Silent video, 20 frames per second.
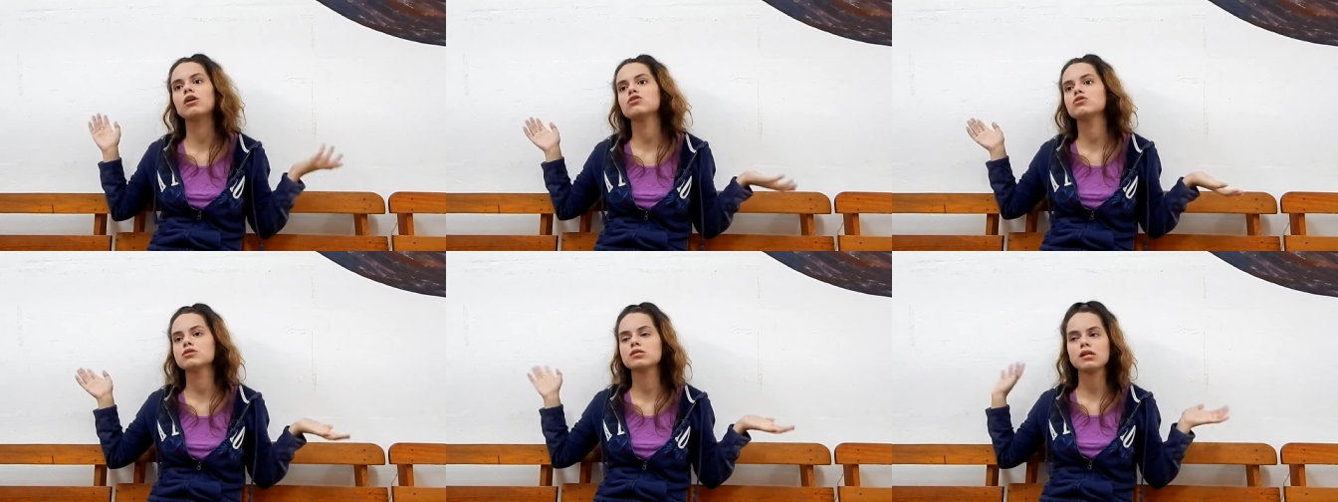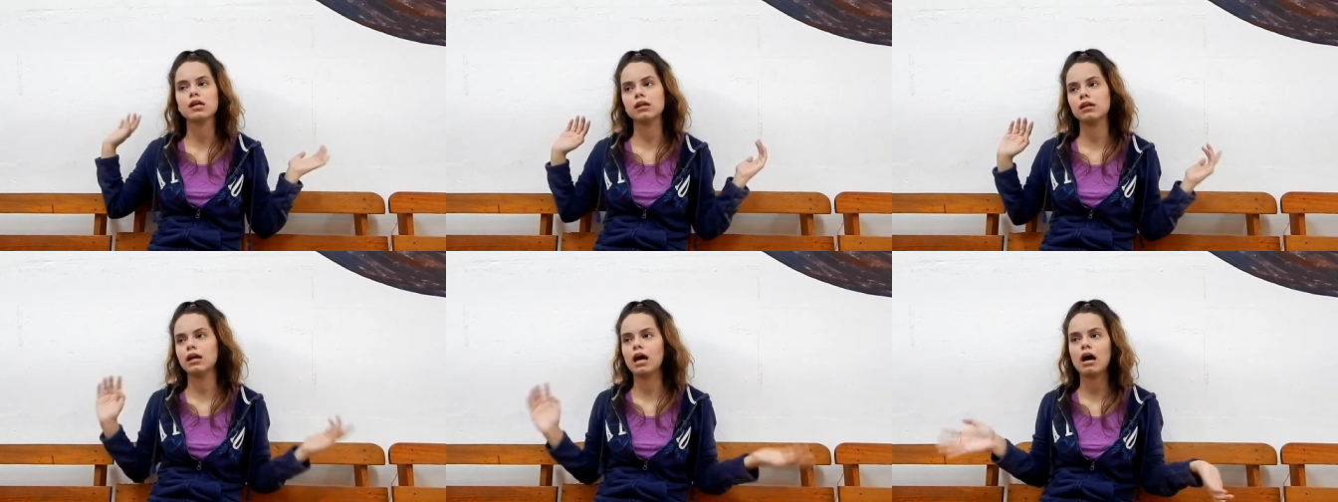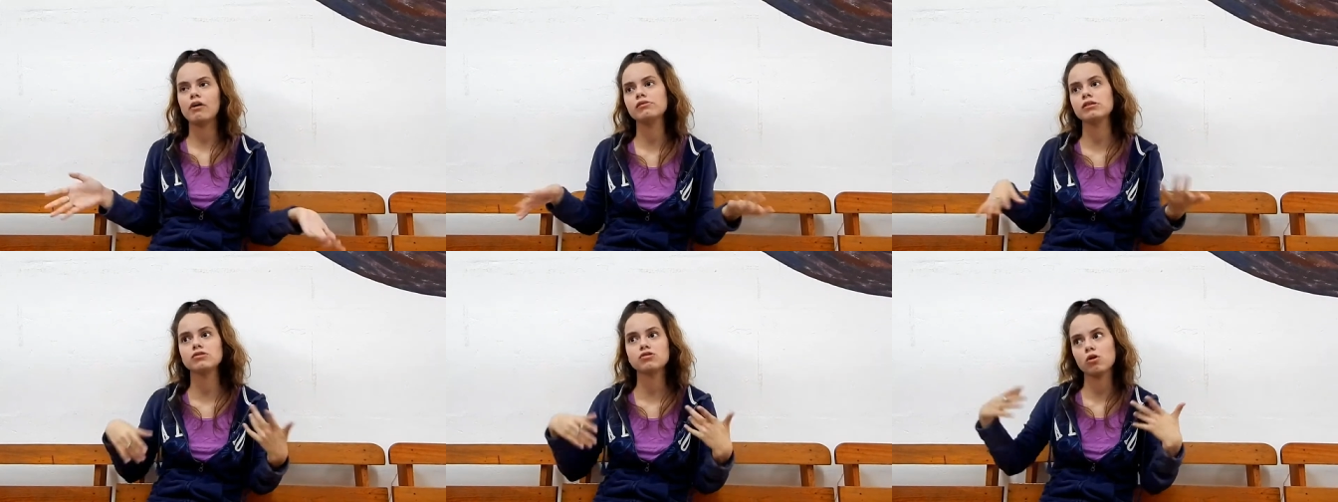you suddenly
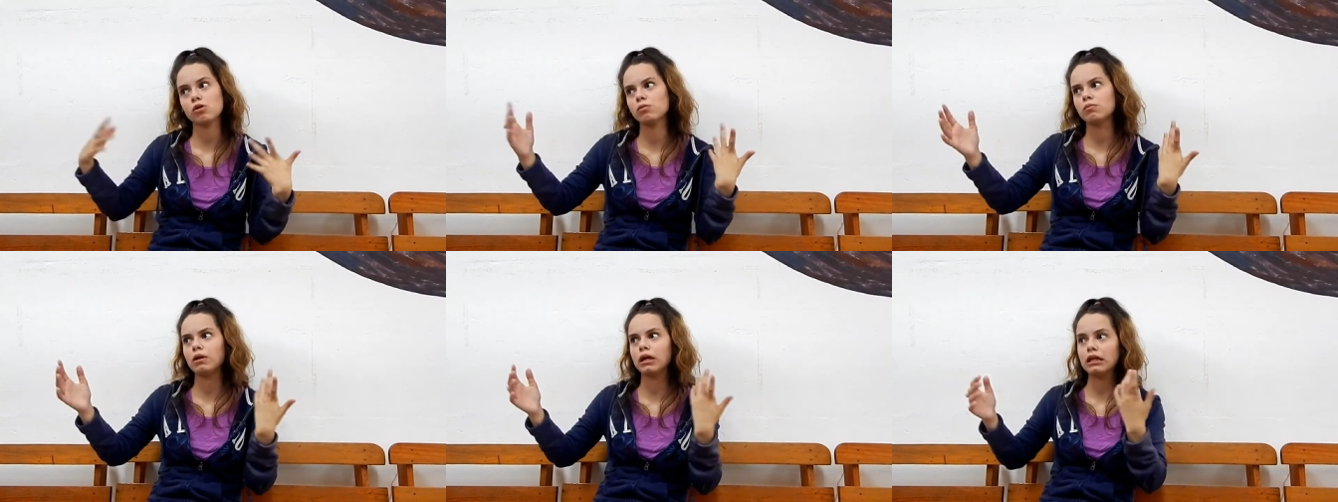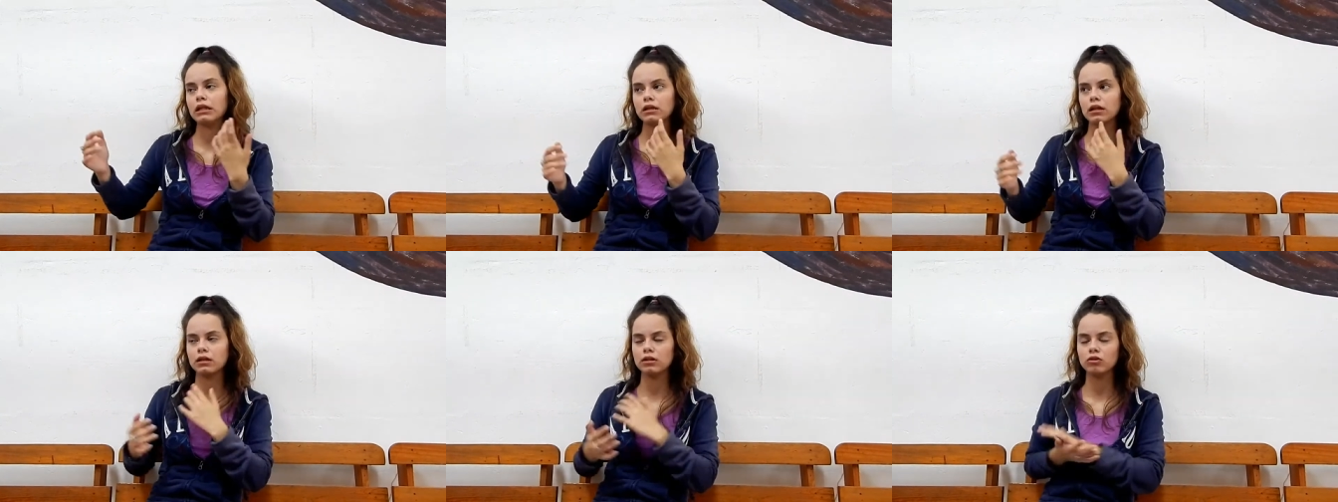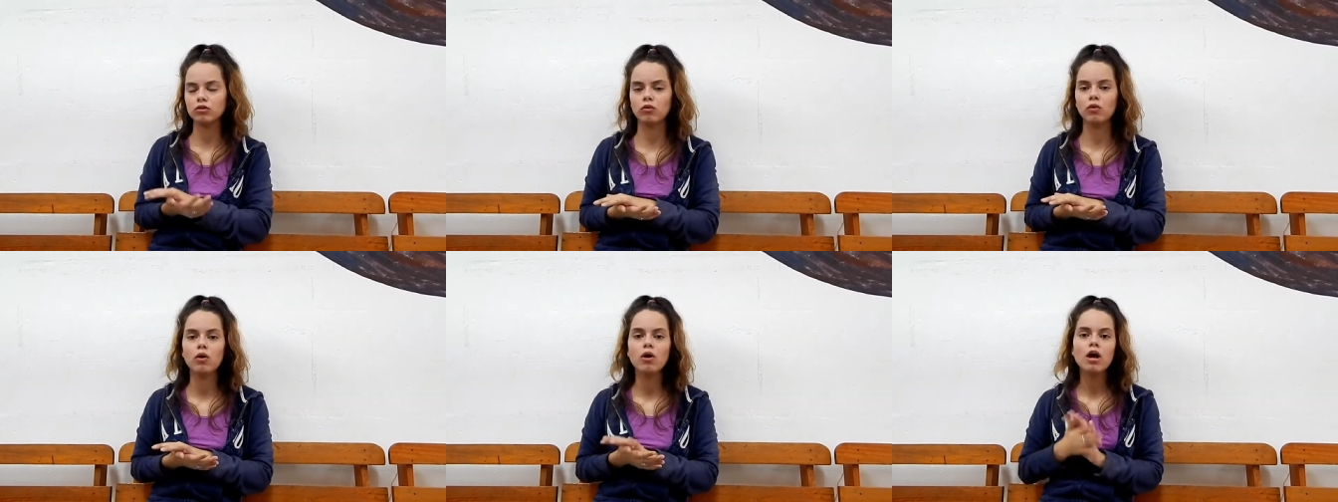have a soulmate and
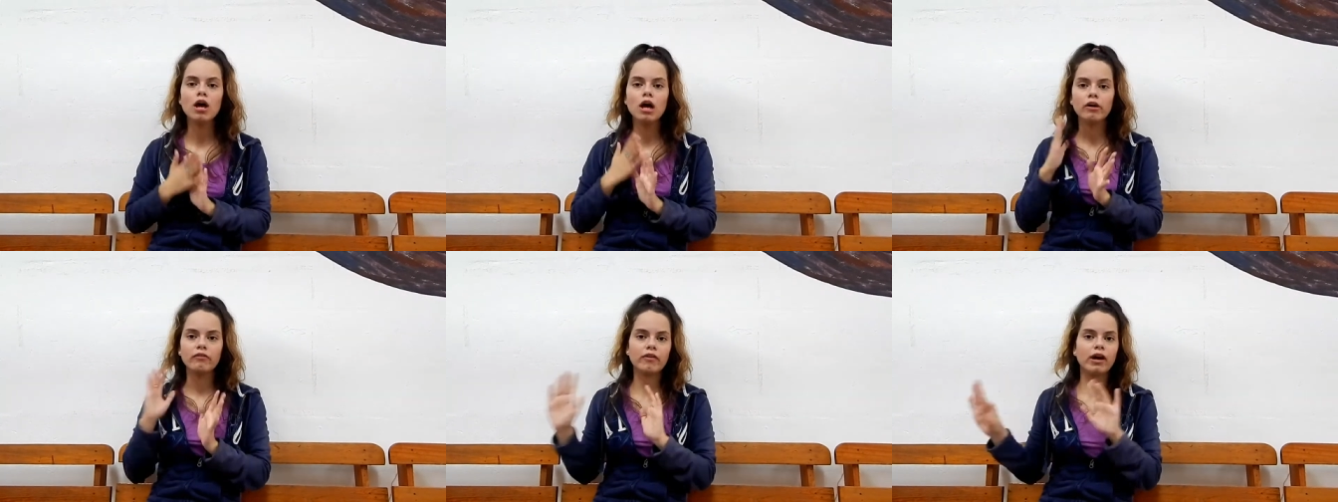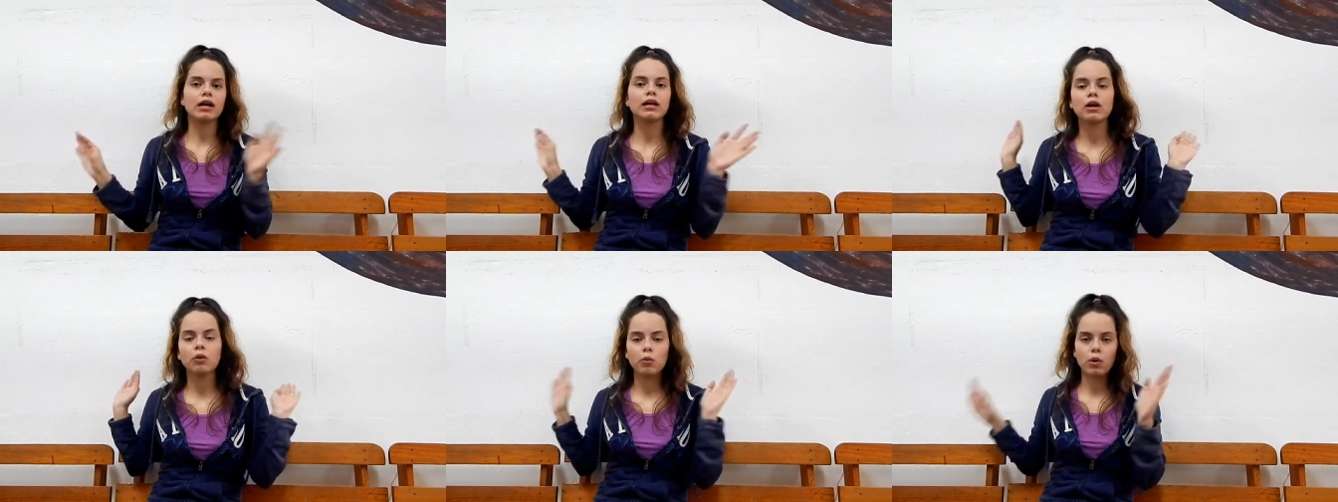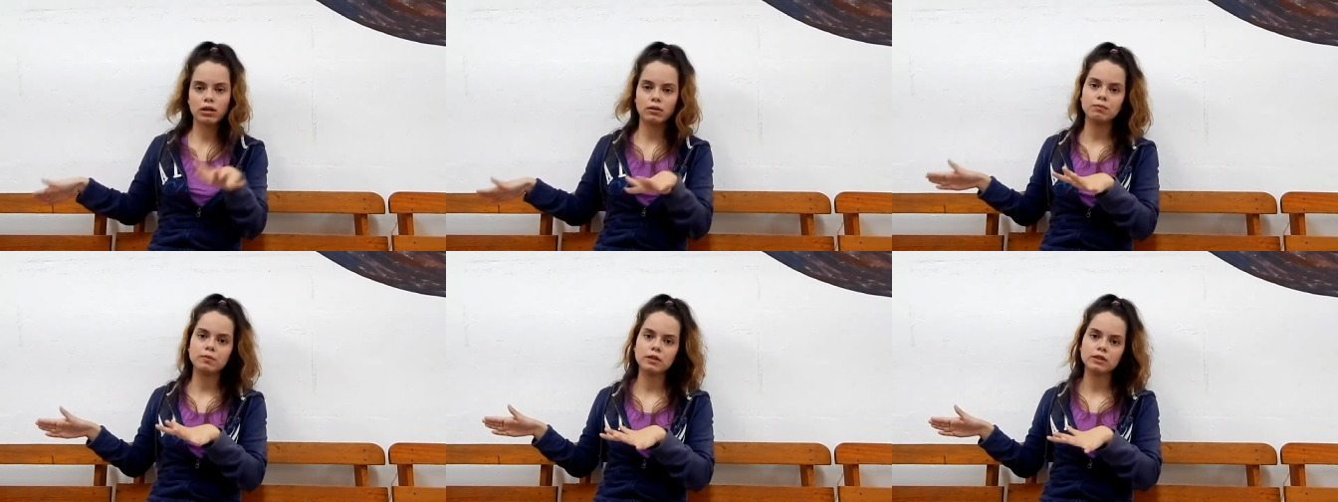you find
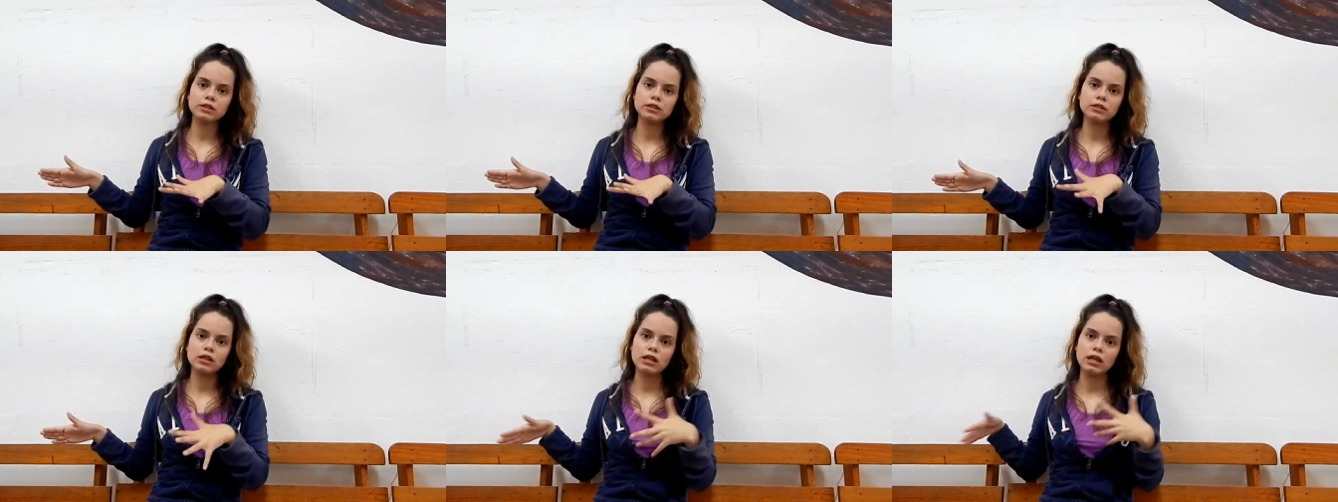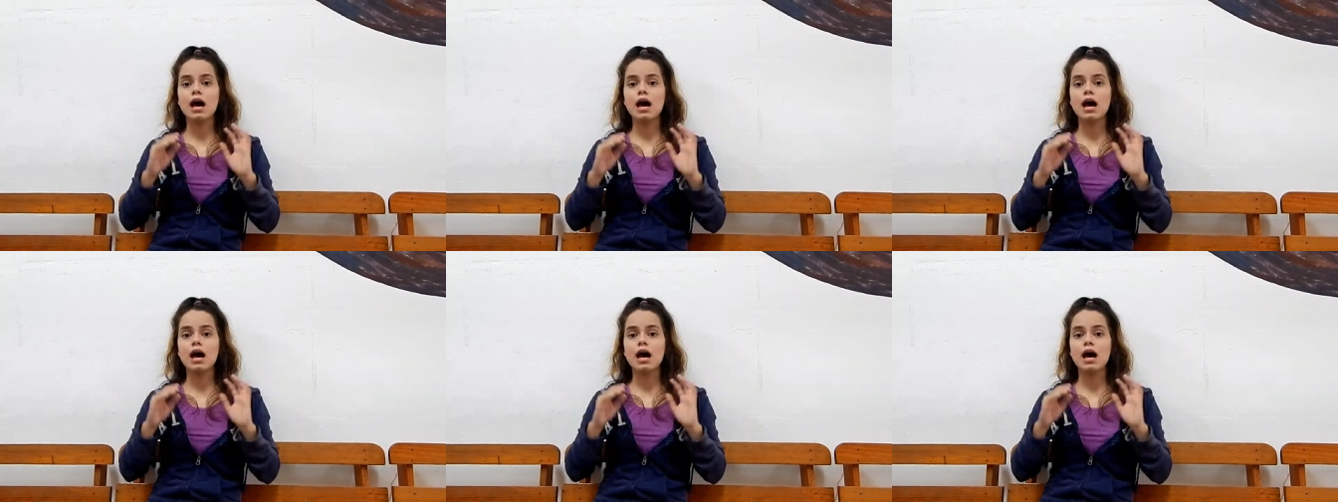one person.